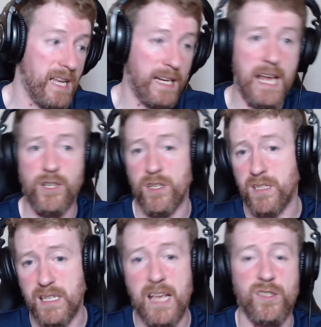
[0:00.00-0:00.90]
League of
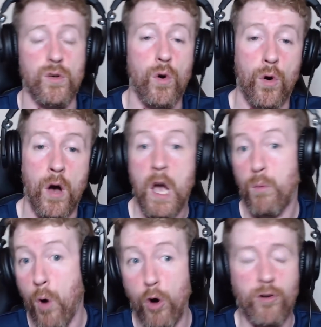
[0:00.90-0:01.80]
Legends, C S G O,
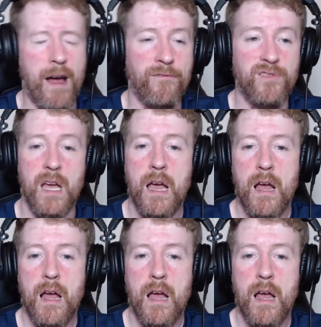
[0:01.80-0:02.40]
Warcraft.